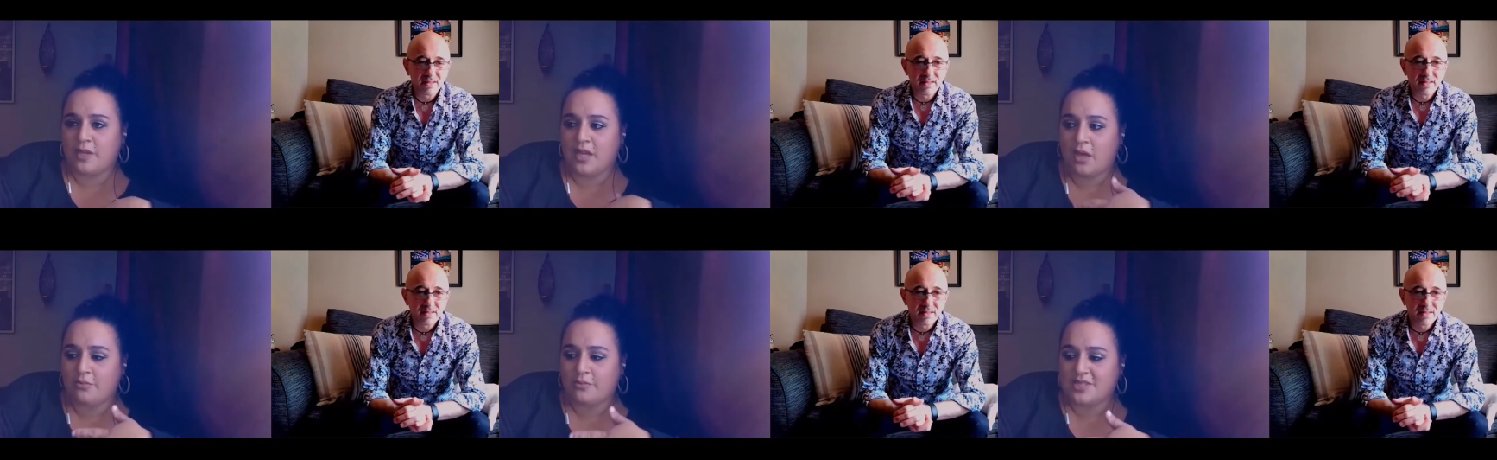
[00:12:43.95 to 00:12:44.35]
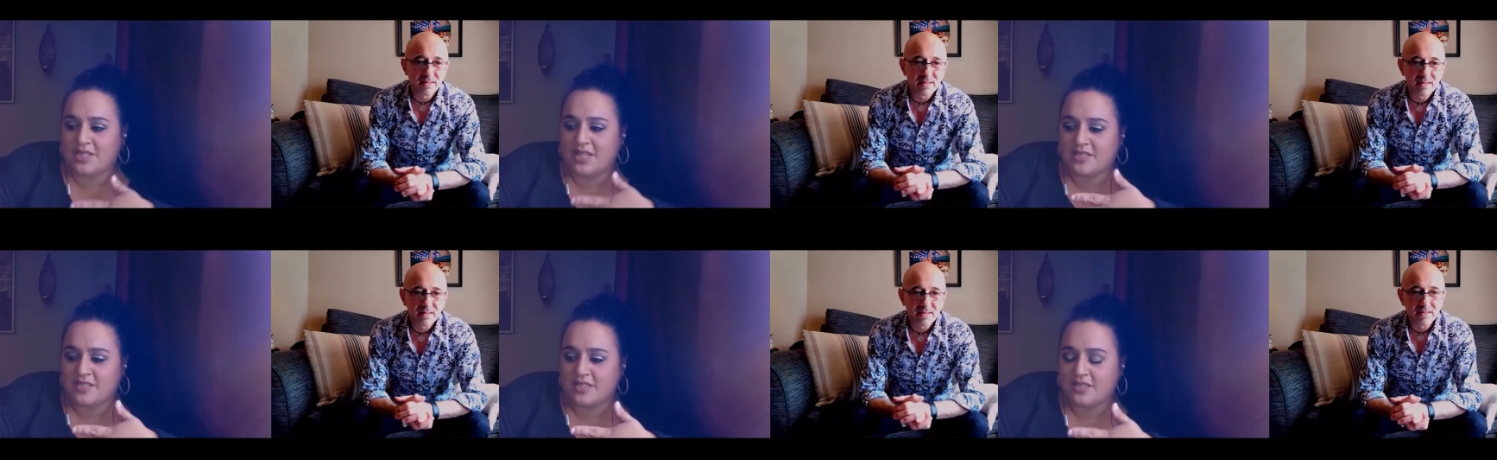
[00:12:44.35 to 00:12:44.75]
Speaker 1: I would
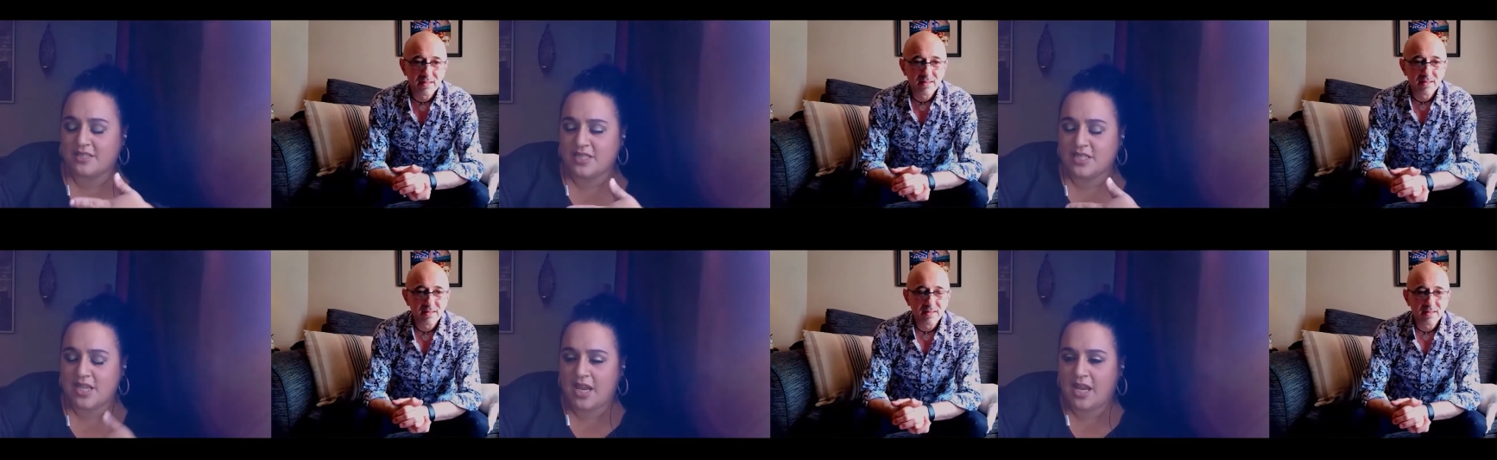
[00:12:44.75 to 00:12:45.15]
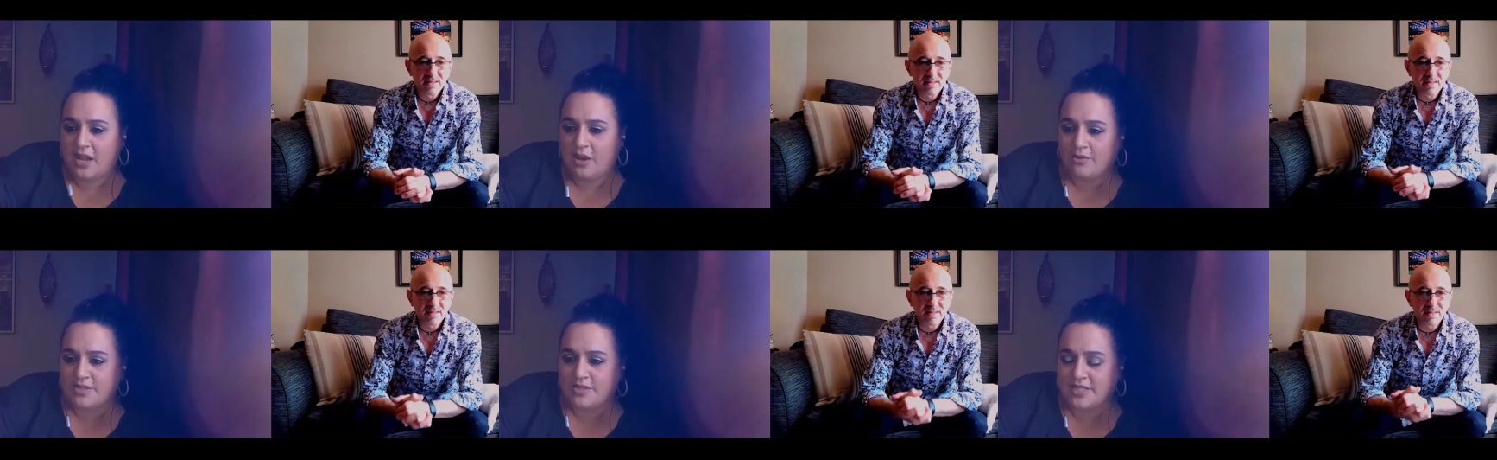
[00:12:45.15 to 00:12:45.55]
dance at least eight
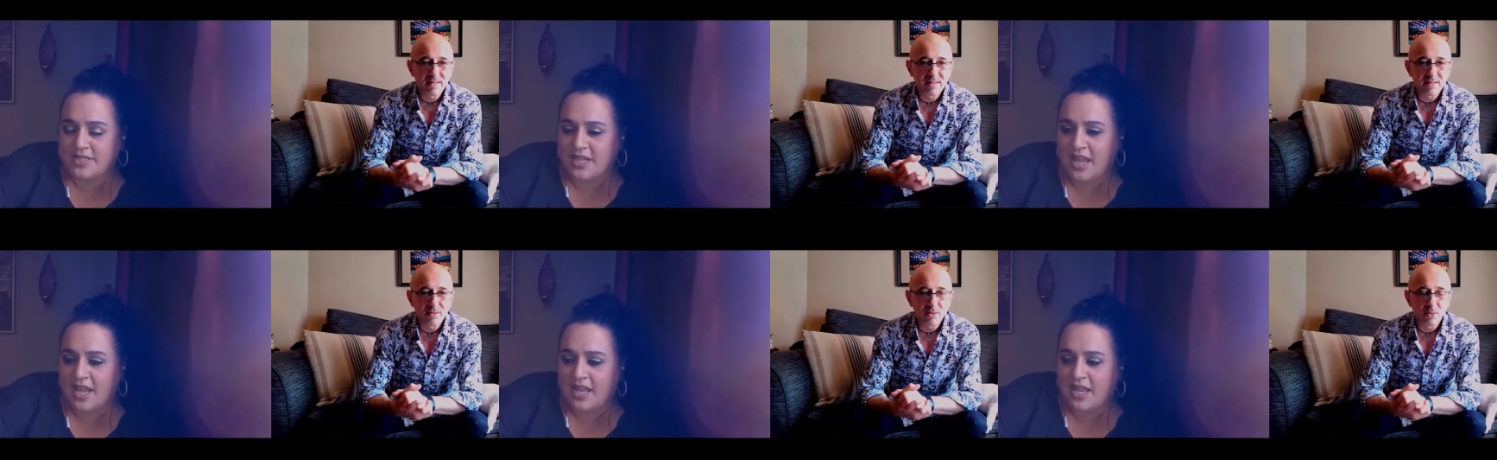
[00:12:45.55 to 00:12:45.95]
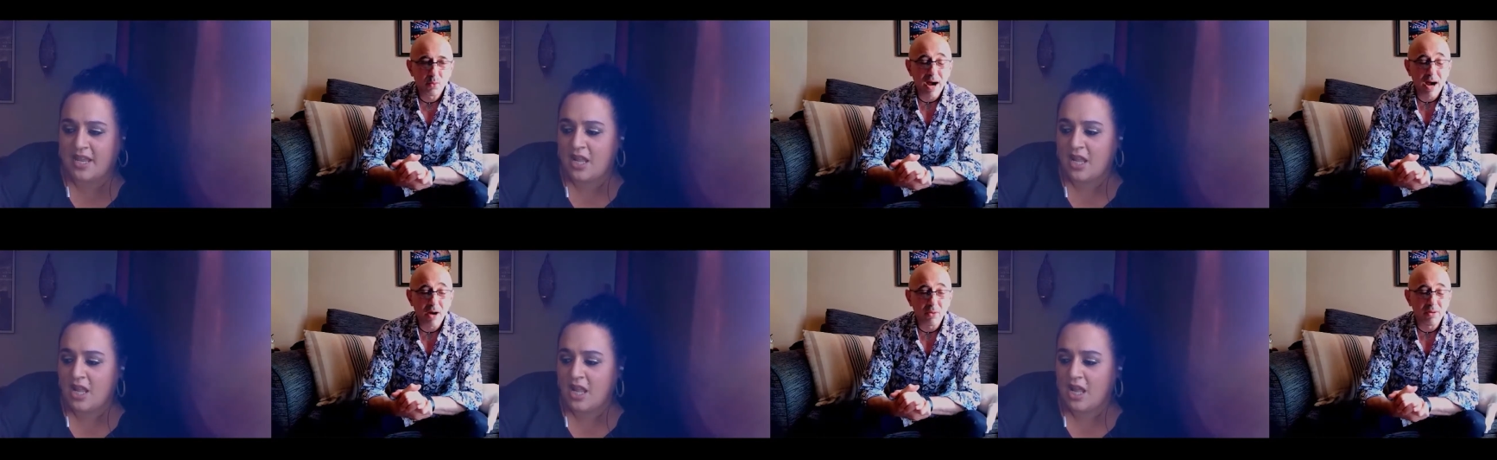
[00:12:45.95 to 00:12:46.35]
hours a day,
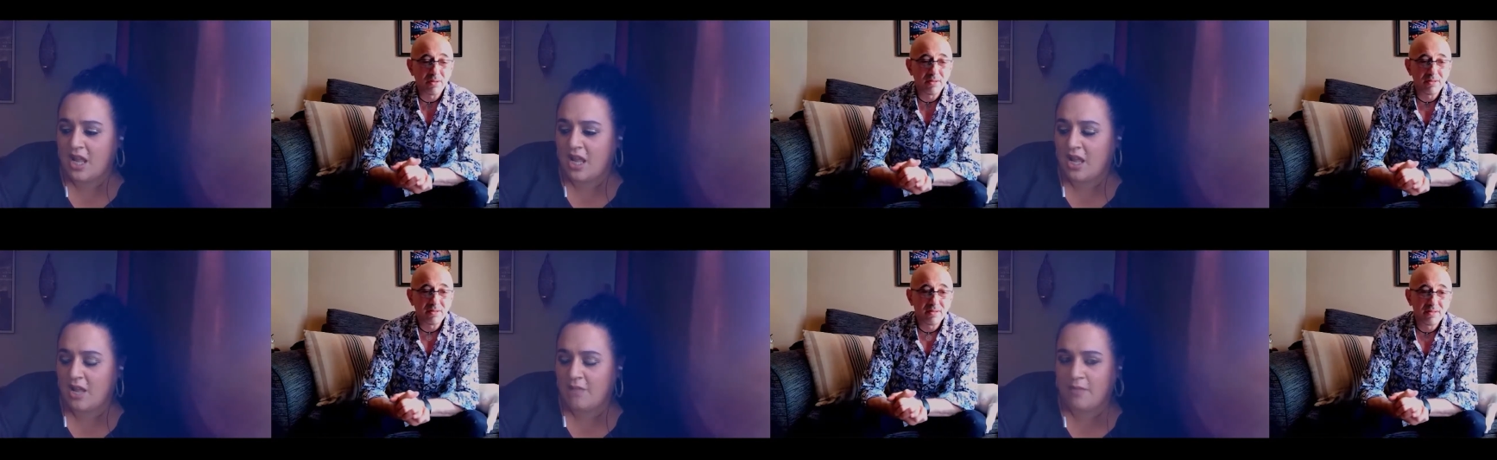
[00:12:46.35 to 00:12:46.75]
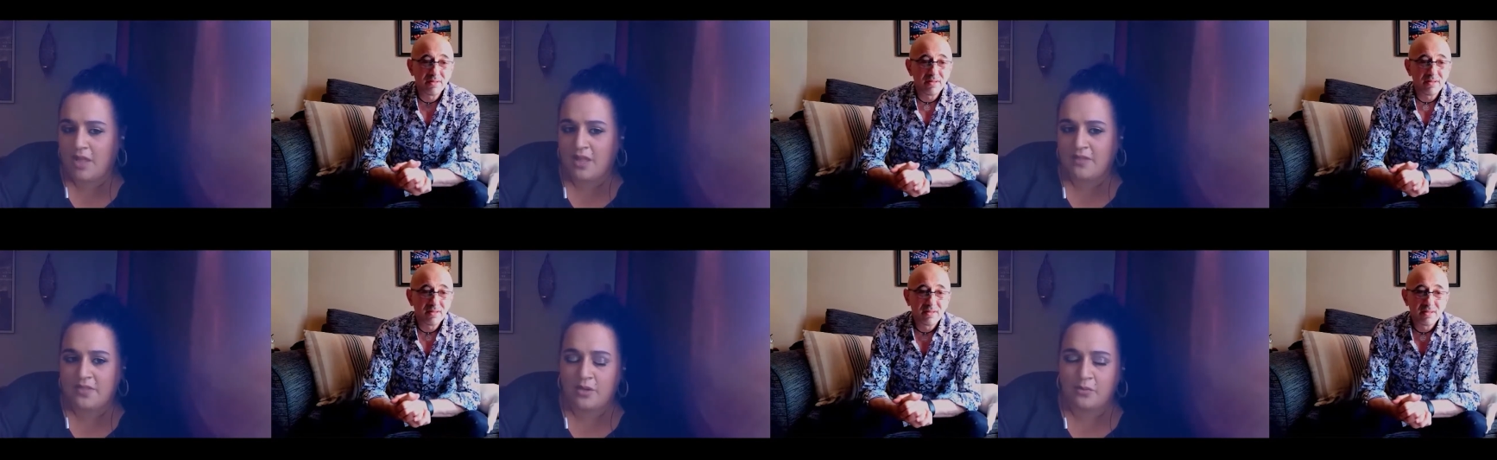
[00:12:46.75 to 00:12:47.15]
Oh, um,
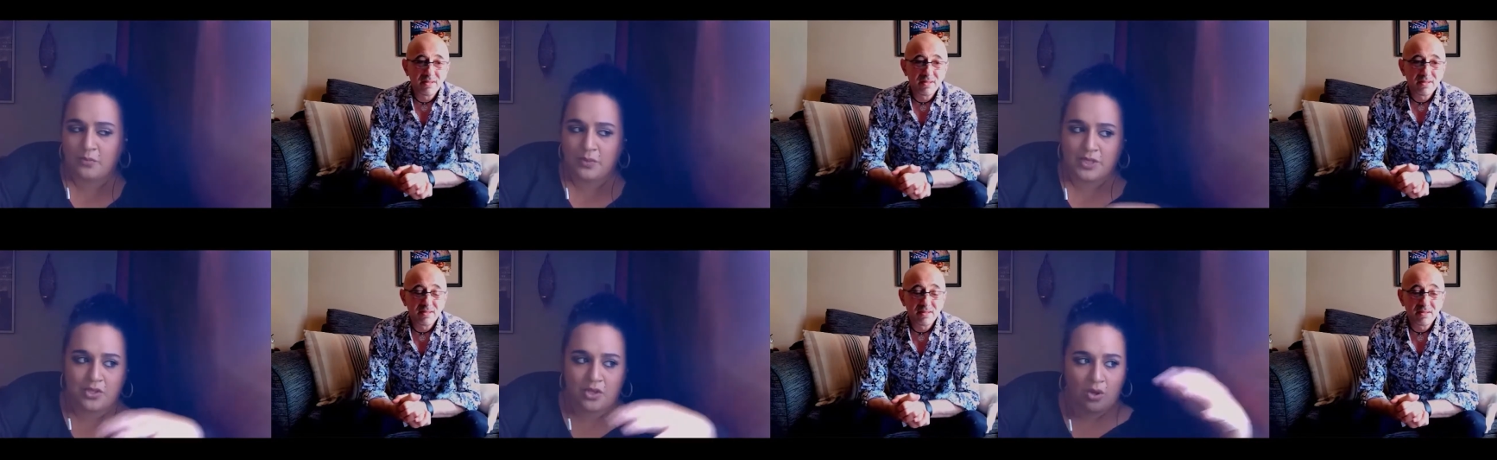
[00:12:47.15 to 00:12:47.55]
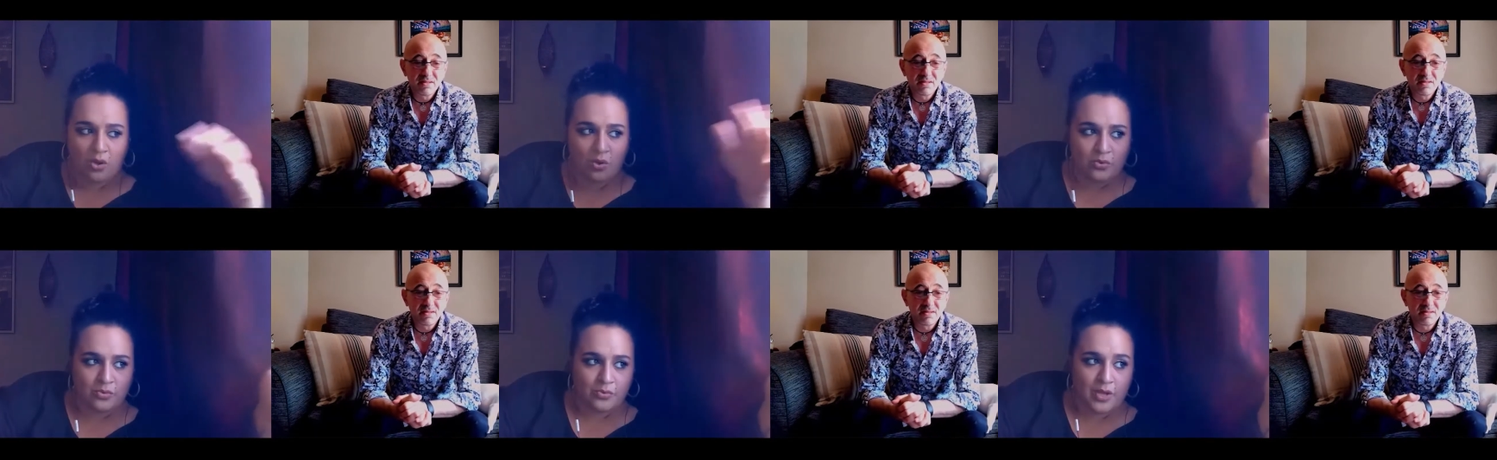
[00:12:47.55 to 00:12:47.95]
and then we'd go.